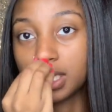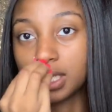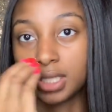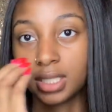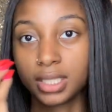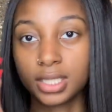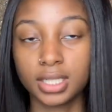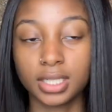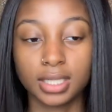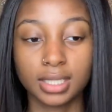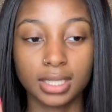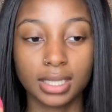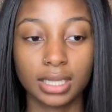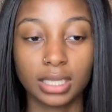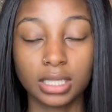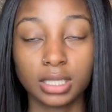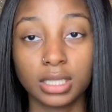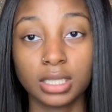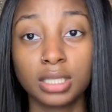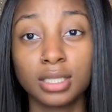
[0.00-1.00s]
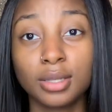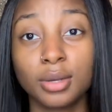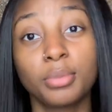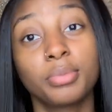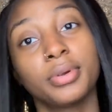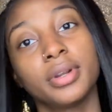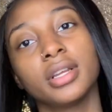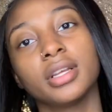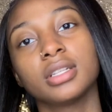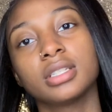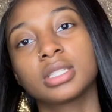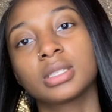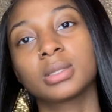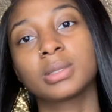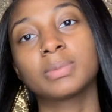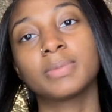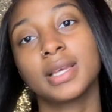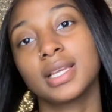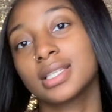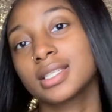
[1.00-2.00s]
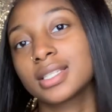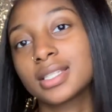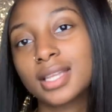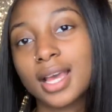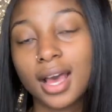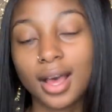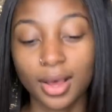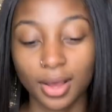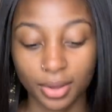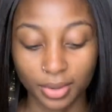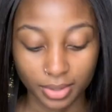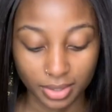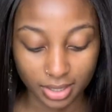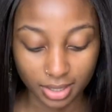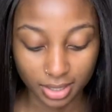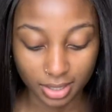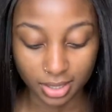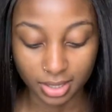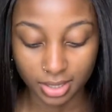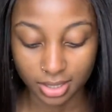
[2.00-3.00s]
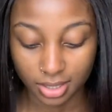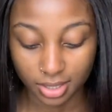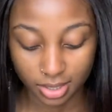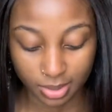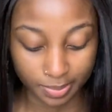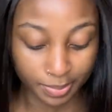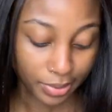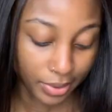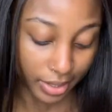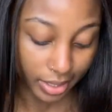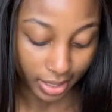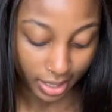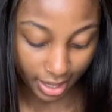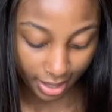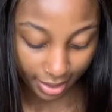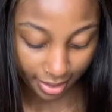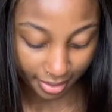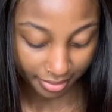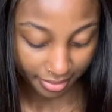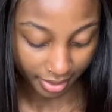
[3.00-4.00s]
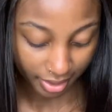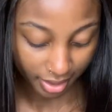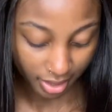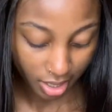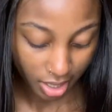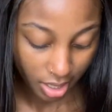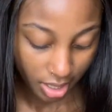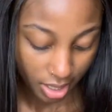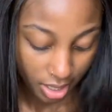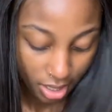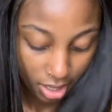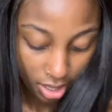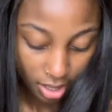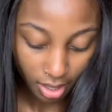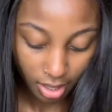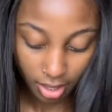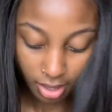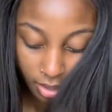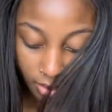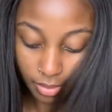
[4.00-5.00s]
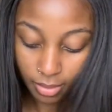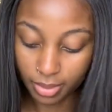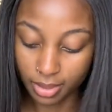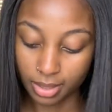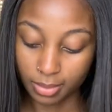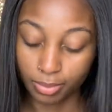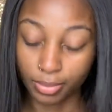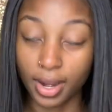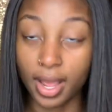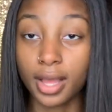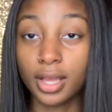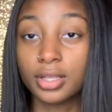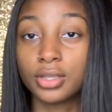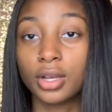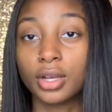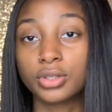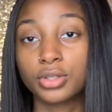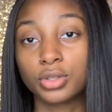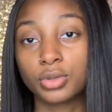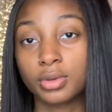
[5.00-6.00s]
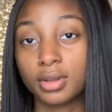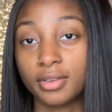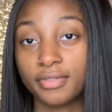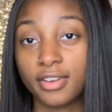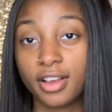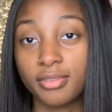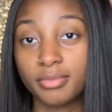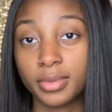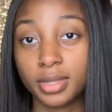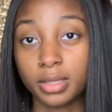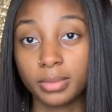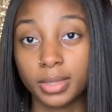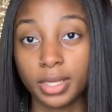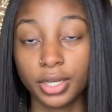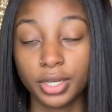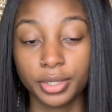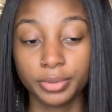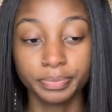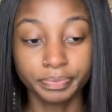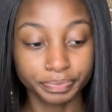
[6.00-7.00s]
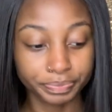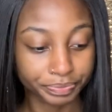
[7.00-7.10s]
is just like, it's so pretty. It's spaced out and just pretty. I love it. Um, but Brett is also 25 millimeter.